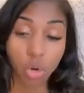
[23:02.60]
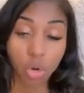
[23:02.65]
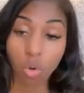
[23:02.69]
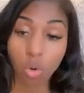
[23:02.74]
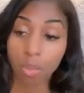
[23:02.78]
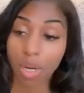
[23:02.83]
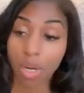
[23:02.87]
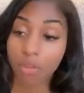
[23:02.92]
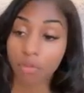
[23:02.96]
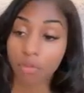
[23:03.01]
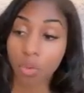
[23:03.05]
a
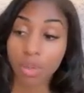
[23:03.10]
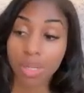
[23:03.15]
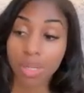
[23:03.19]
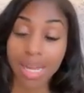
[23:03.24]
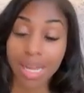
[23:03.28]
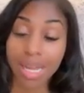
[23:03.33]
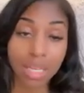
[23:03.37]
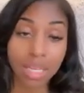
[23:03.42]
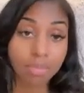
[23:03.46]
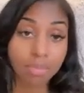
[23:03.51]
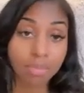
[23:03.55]
woman, if you
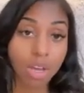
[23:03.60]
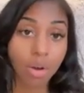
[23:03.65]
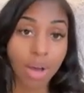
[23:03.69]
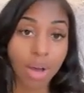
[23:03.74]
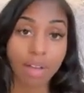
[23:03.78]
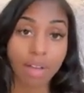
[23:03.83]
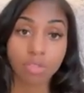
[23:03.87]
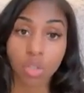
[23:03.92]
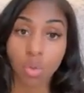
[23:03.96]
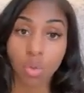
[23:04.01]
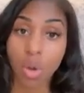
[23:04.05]
let them, they'll
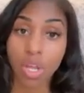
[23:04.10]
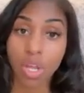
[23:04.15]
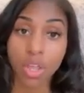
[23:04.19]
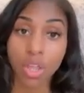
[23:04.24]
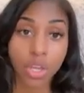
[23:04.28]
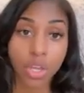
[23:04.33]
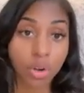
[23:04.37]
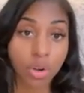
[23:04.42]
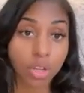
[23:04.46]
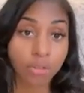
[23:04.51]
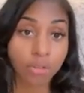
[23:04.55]
have
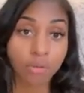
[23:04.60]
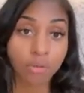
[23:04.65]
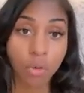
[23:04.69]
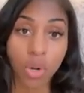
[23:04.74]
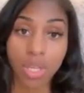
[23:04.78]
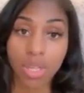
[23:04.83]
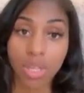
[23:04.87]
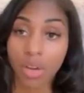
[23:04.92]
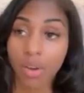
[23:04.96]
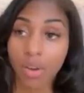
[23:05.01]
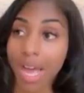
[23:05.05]
20, 30,
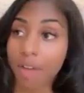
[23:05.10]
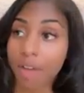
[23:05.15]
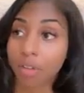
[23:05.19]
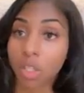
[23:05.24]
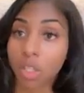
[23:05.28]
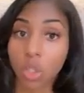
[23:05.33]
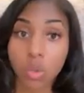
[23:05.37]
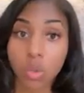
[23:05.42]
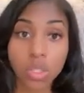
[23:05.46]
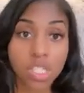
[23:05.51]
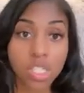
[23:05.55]
40. They'll have a
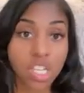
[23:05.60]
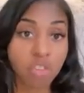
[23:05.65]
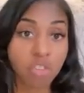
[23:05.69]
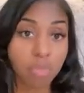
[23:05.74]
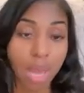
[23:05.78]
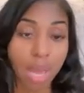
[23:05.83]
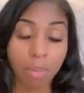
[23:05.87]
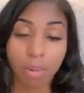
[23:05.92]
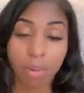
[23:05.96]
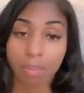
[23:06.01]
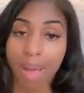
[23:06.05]
loose leaf
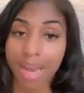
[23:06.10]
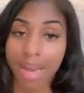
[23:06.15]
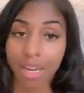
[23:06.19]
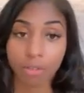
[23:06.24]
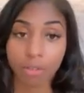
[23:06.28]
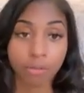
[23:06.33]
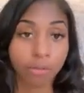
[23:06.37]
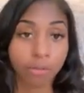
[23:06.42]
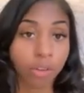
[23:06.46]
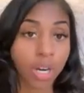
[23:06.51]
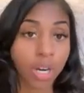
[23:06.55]
paper back
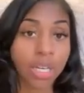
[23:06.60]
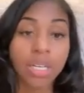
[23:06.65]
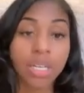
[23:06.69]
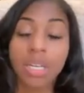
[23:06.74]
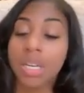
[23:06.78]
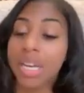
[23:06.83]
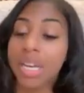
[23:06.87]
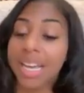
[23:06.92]
and front.